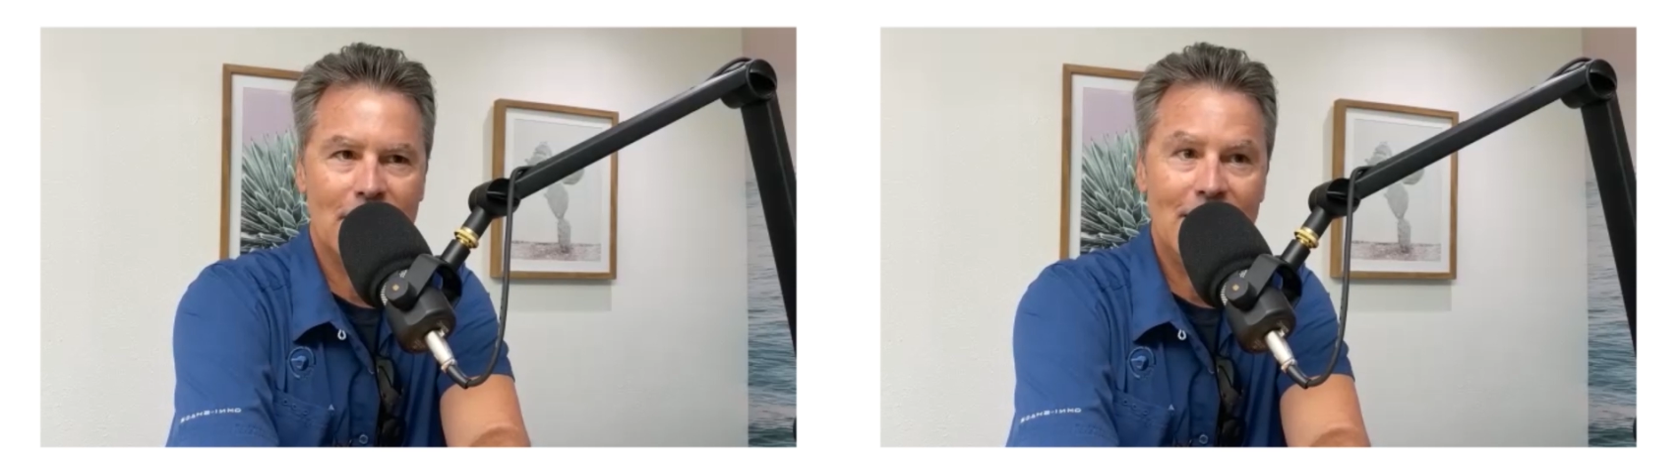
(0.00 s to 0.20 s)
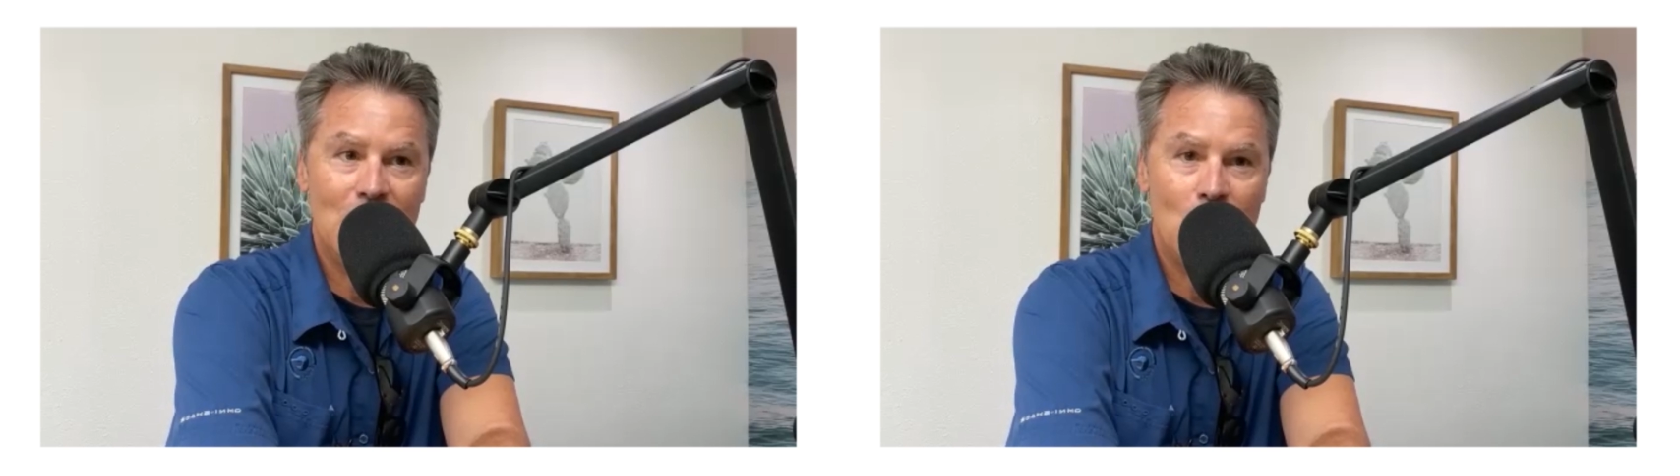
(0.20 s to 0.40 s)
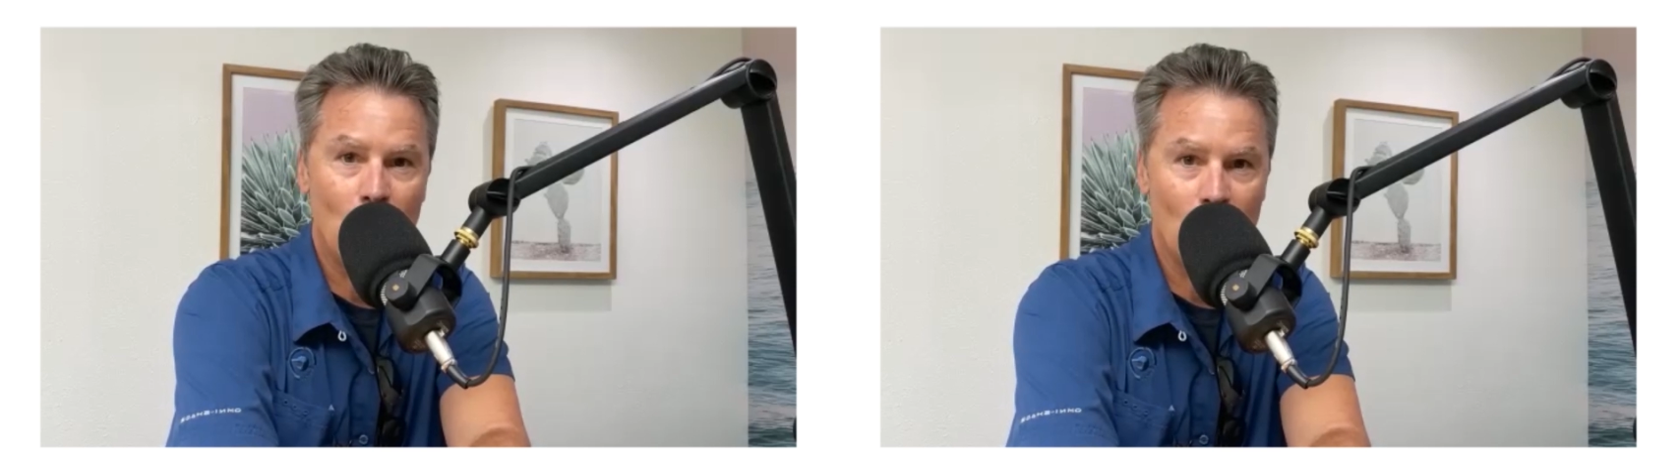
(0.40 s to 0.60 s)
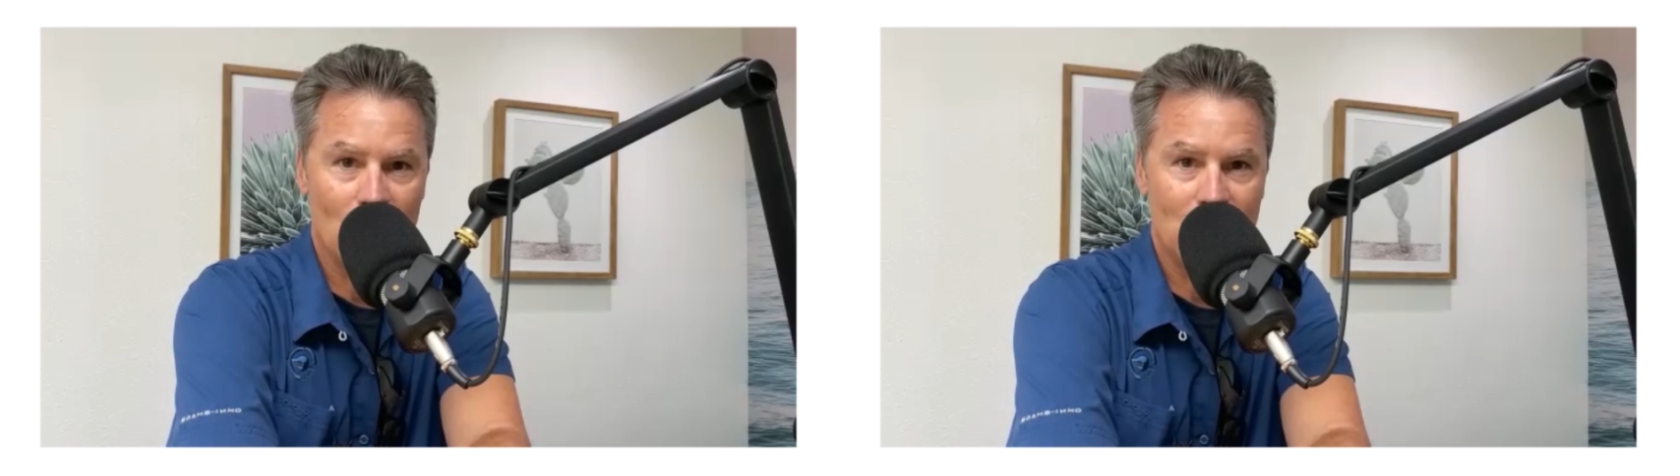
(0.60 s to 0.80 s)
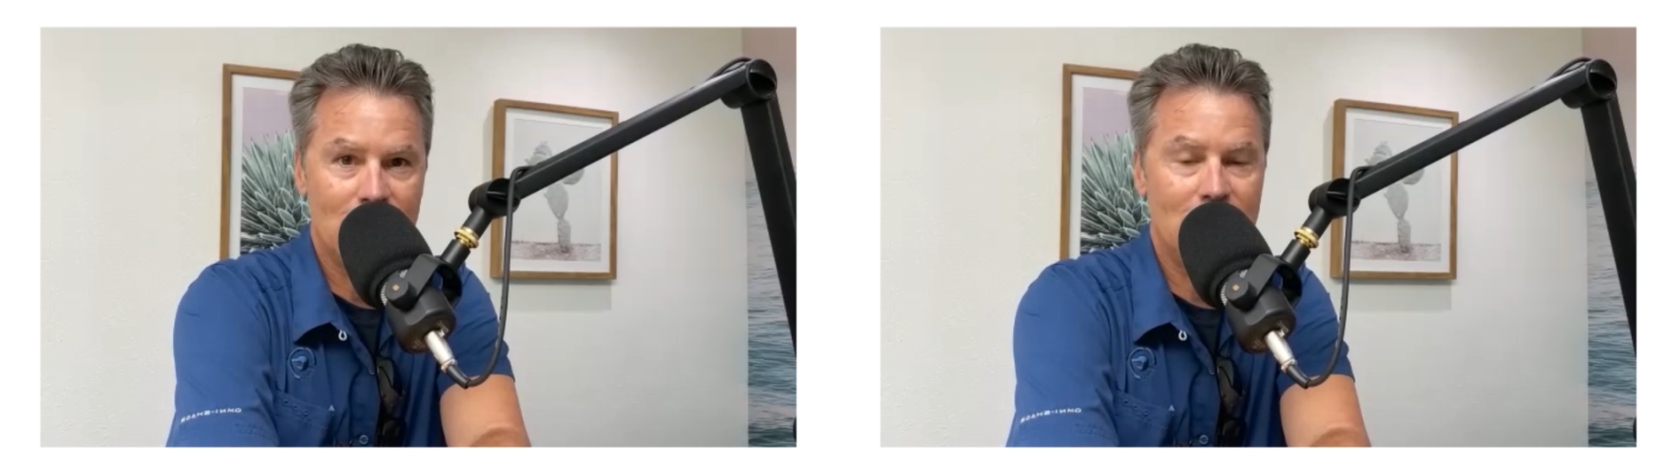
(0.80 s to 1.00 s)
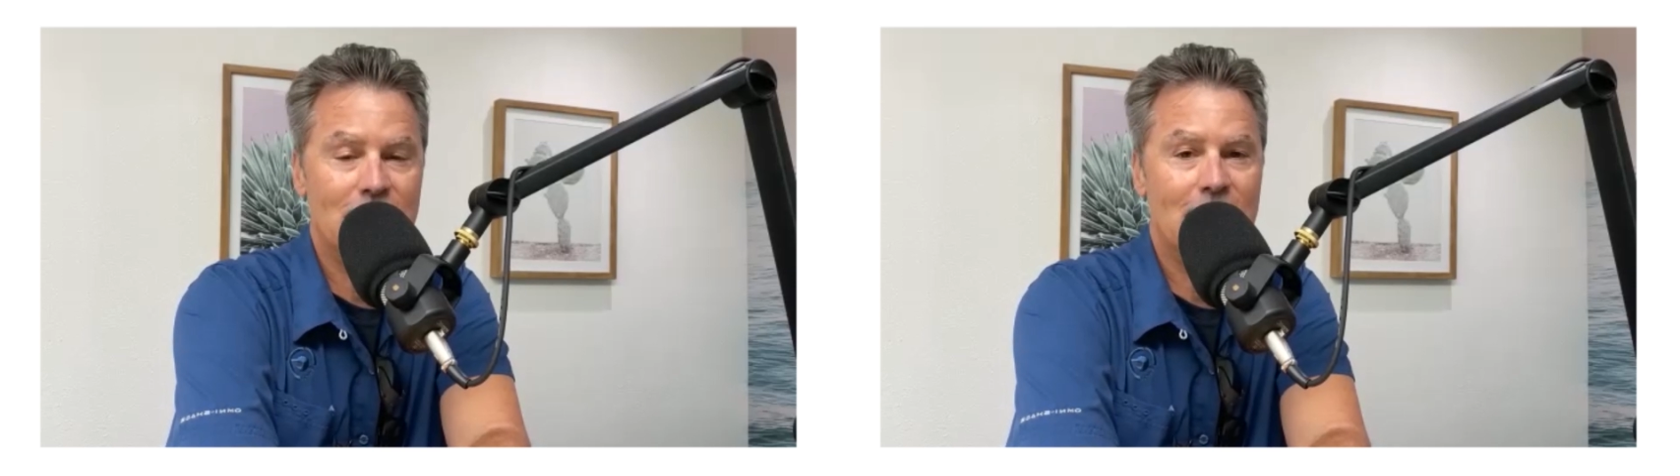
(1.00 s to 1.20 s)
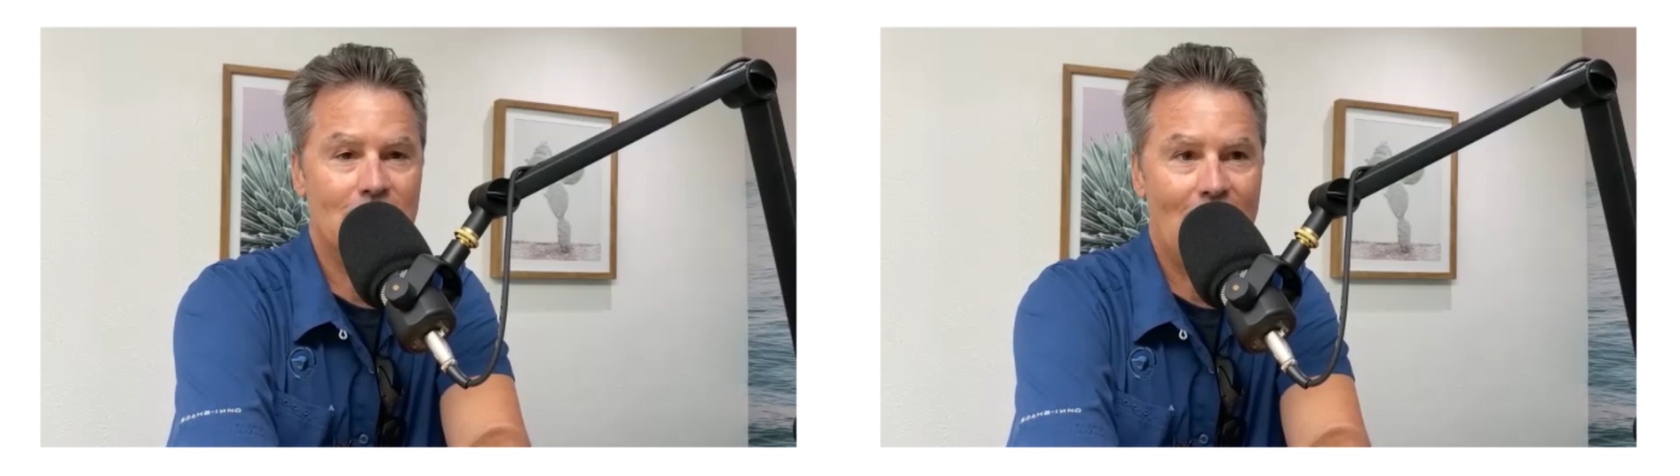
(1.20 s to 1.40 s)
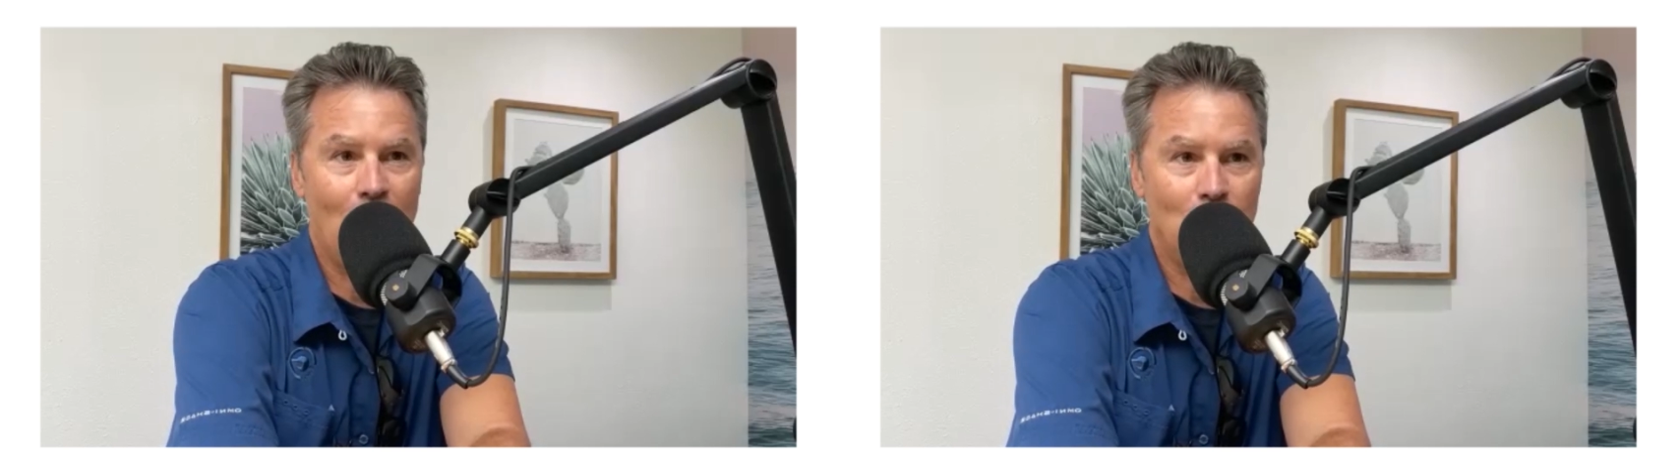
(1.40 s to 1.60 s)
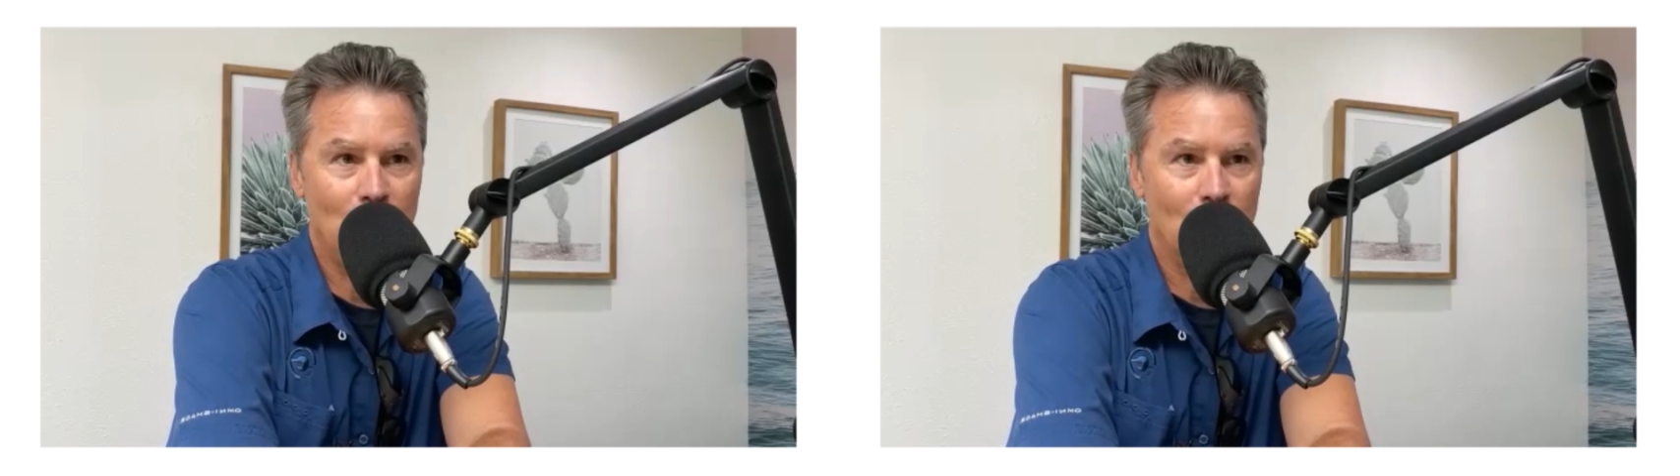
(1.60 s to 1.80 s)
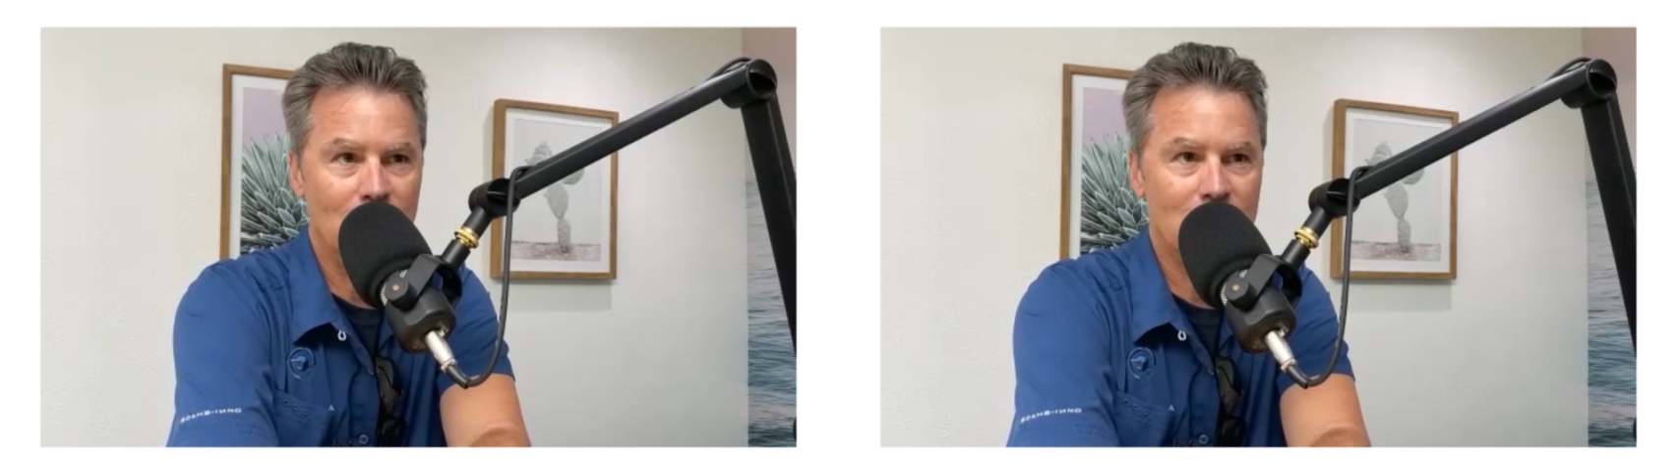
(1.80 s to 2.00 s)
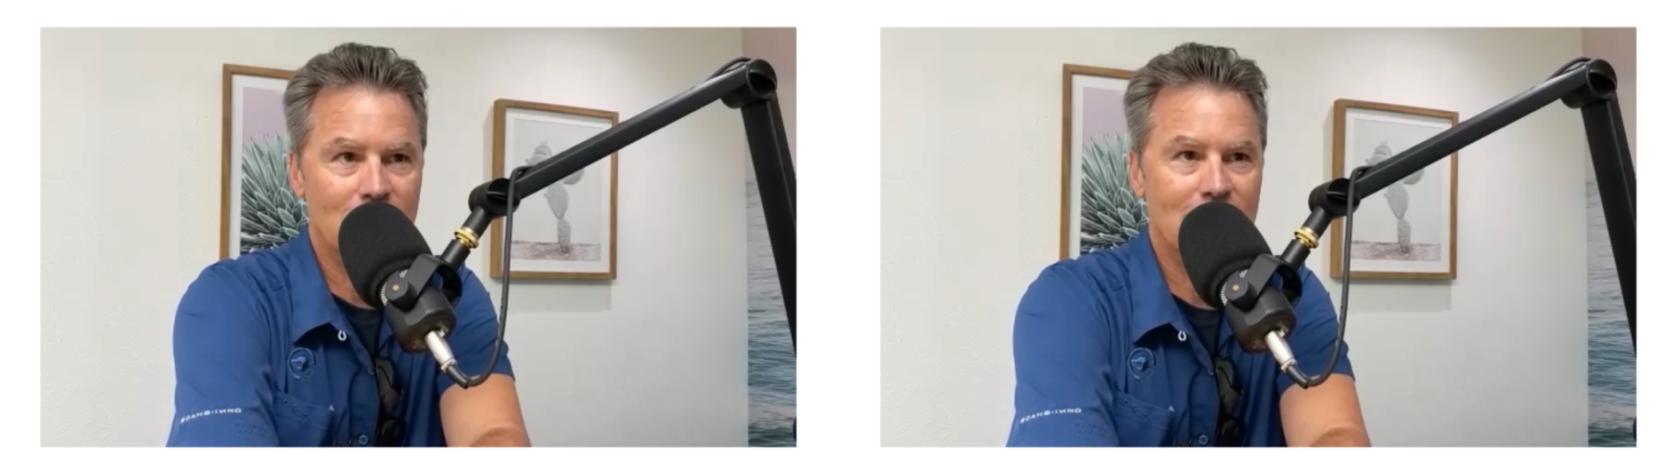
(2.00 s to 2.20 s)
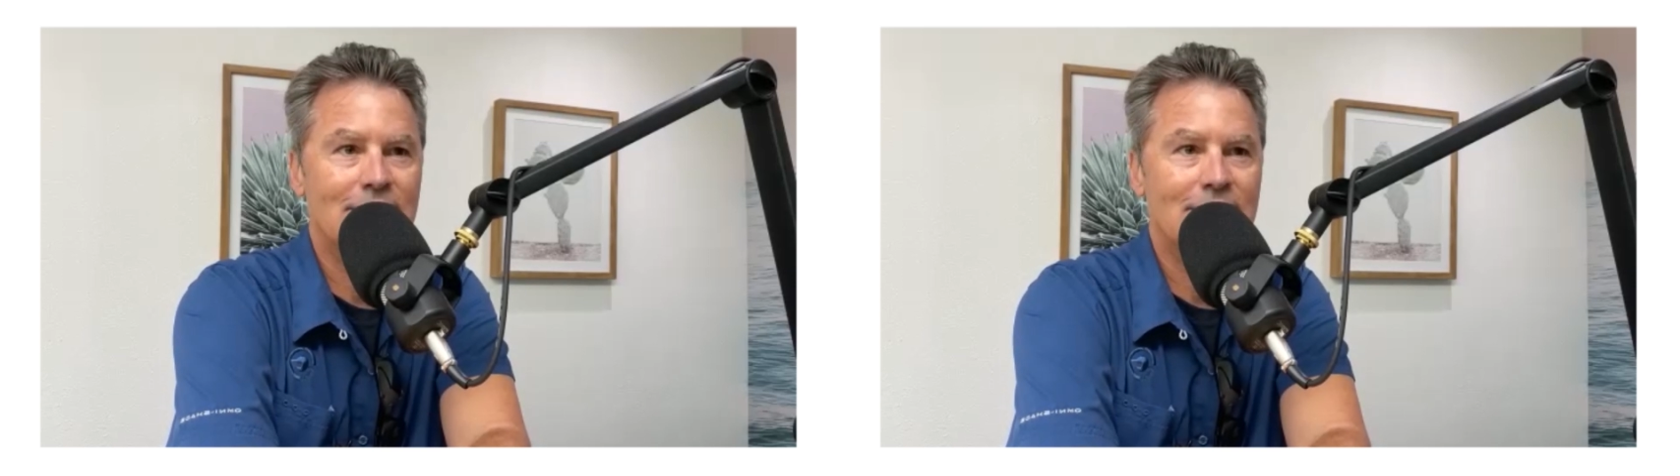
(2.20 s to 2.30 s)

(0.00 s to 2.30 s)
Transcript: indoors instead of outdoors.